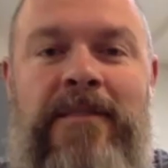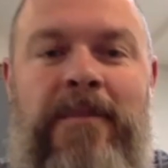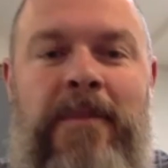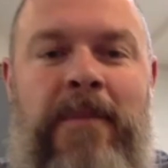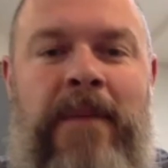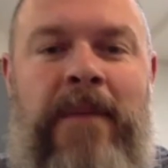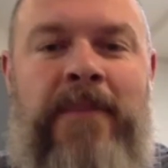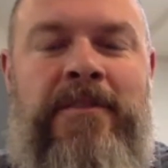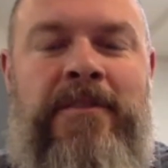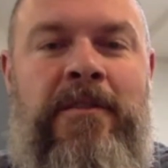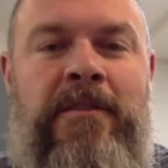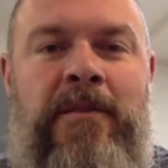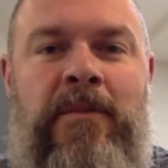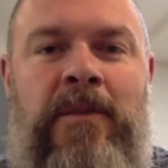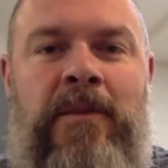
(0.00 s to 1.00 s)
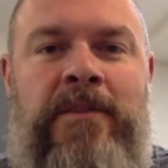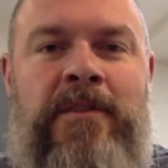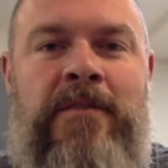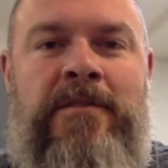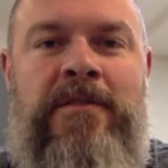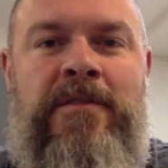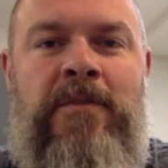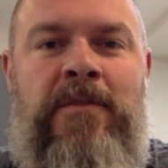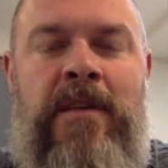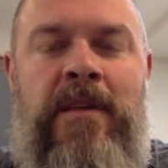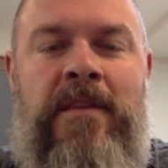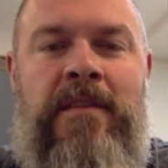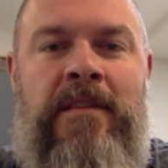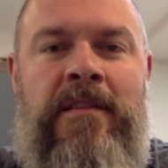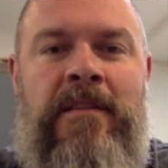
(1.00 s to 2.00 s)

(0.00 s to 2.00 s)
about you and what church you're with. And